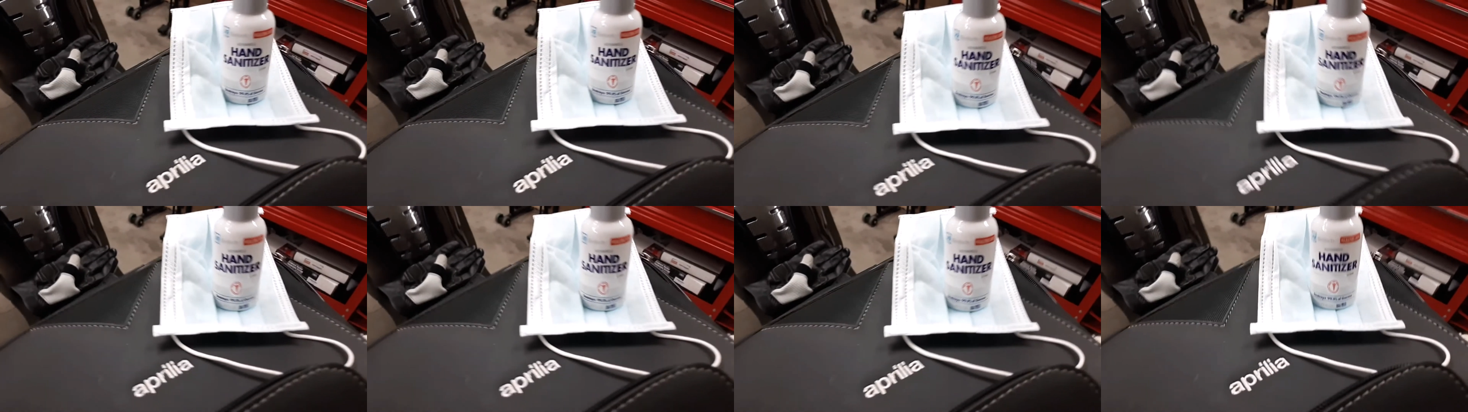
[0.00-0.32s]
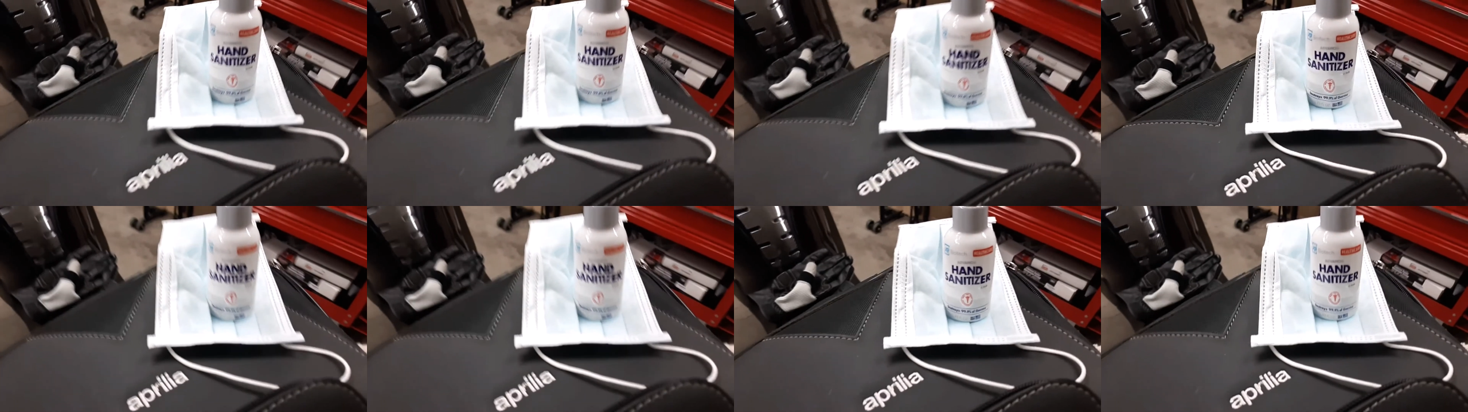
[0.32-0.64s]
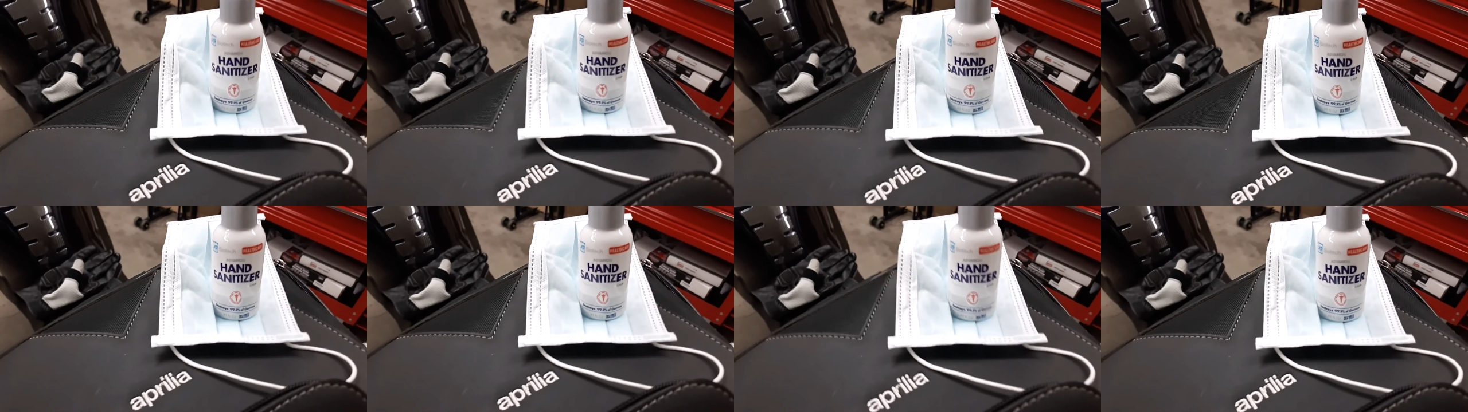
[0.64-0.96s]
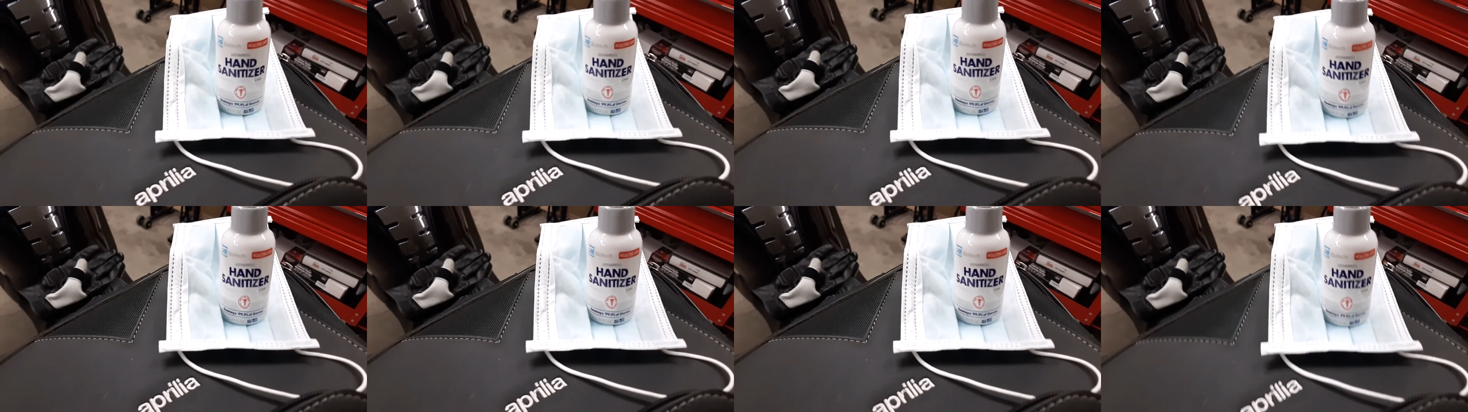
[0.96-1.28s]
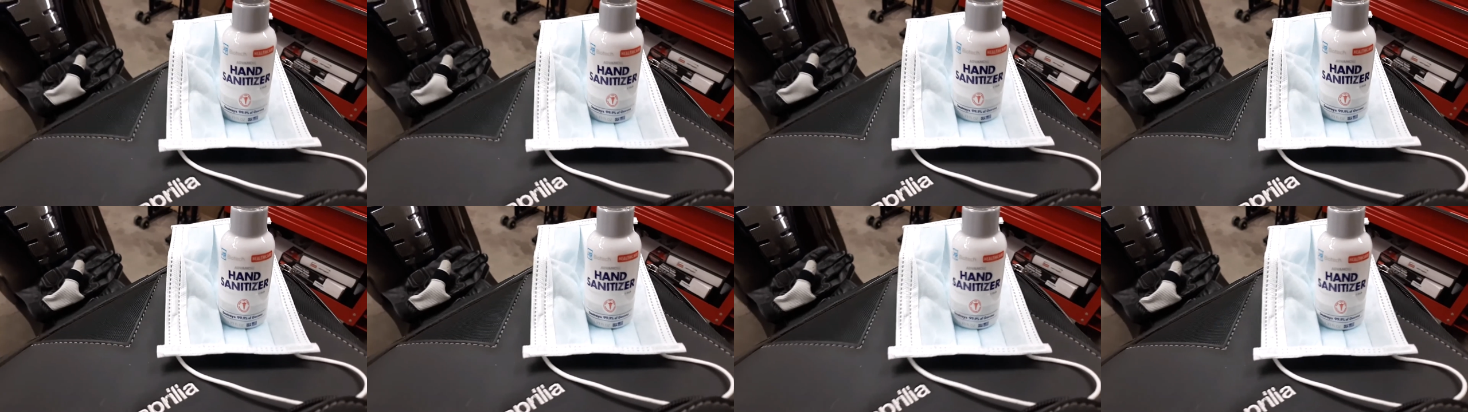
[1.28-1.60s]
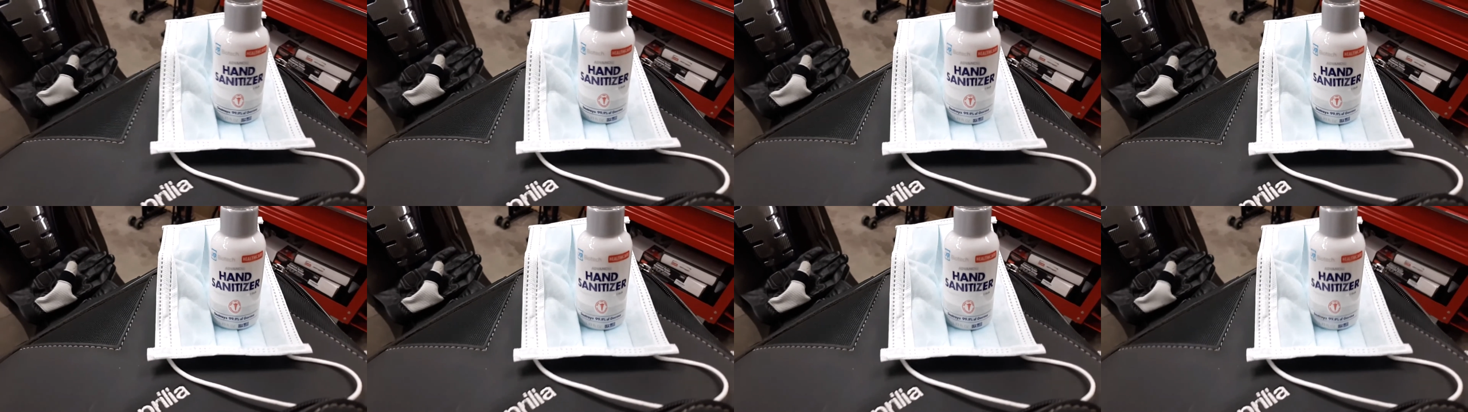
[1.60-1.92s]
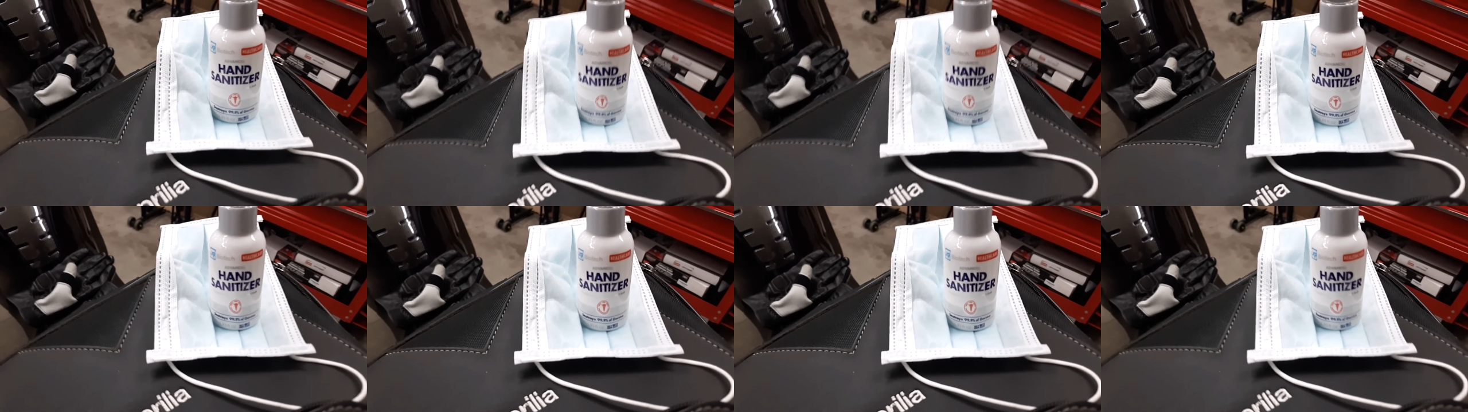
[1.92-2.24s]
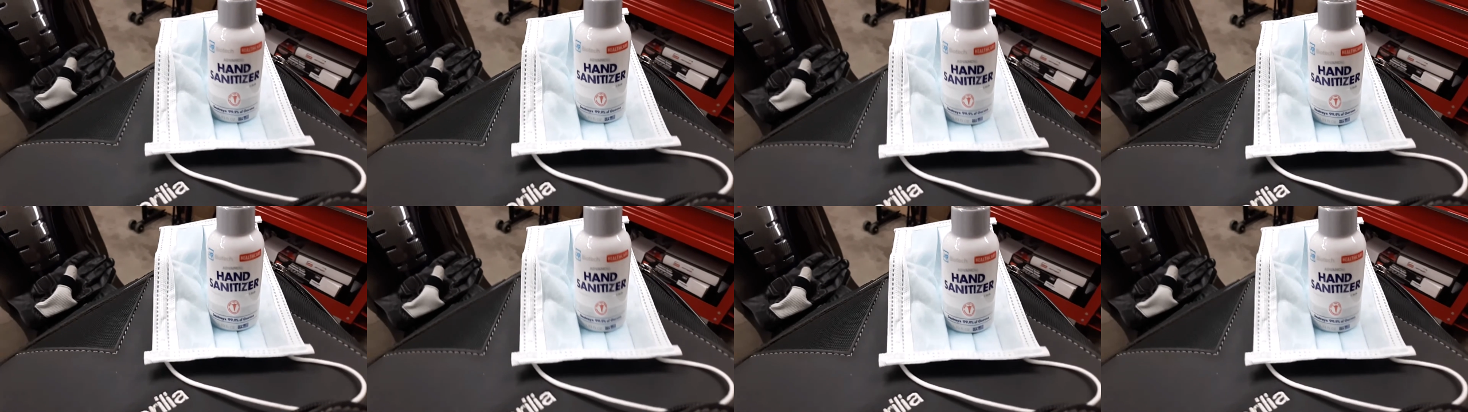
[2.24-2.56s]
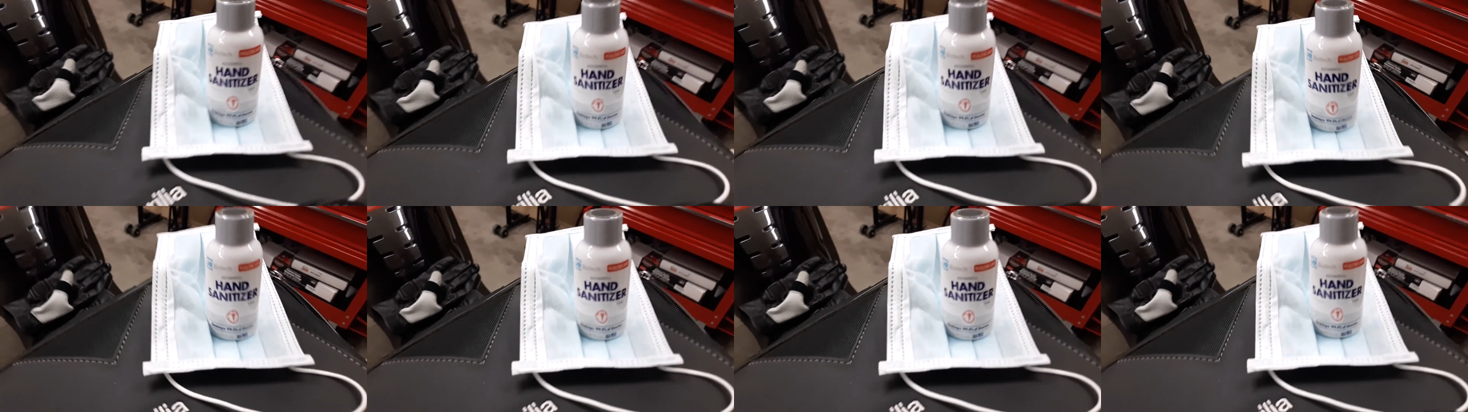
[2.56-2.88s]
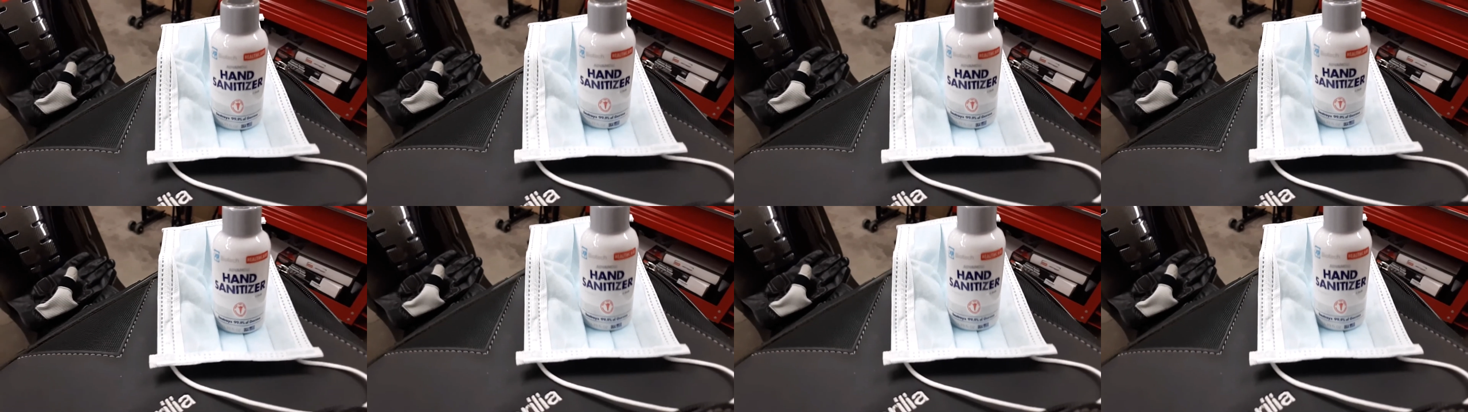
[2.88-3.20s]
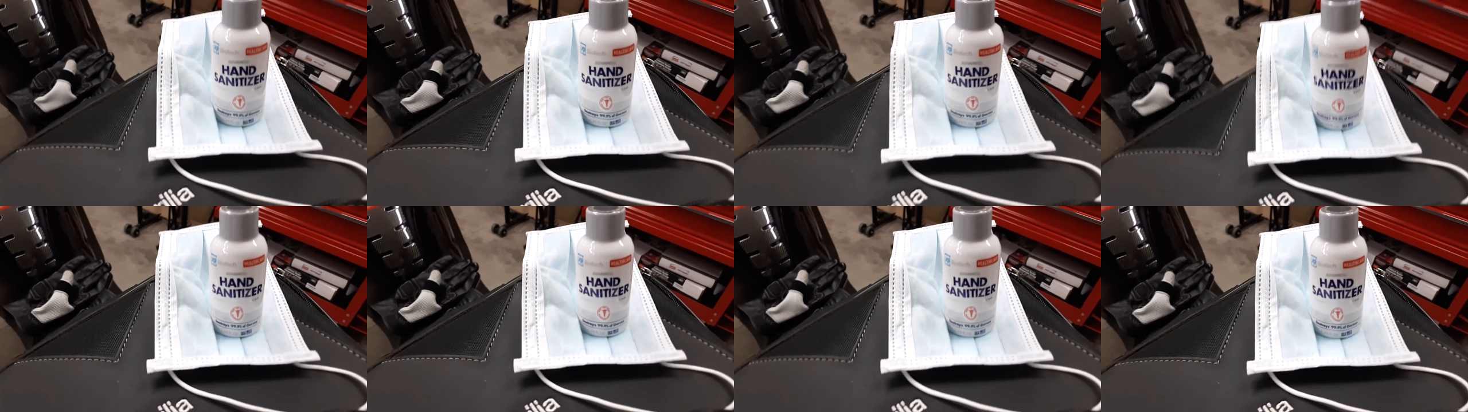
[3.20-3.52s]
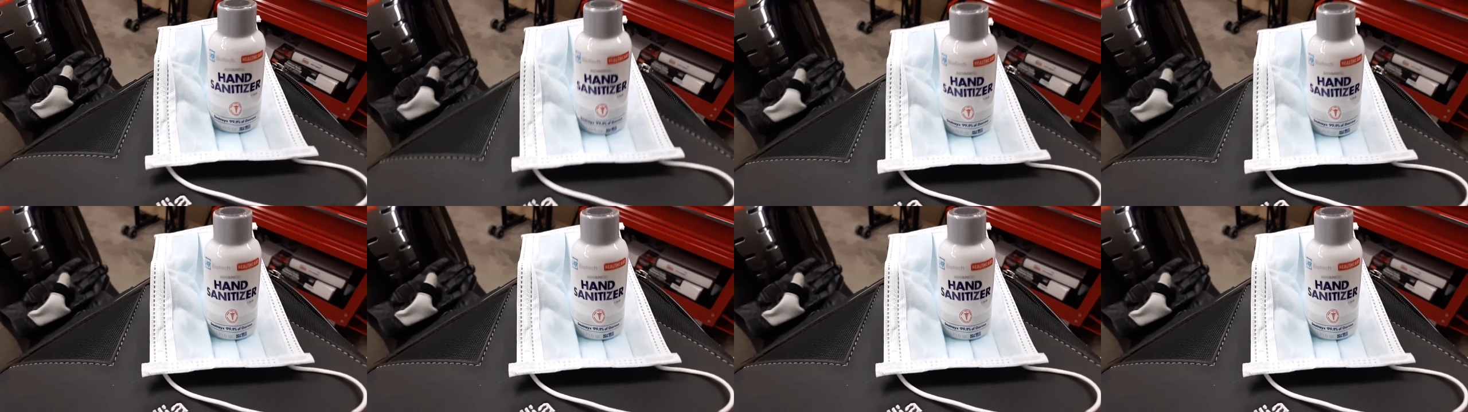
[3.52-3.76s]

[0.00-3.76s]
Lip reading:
No face is visible, so there are no lips to read.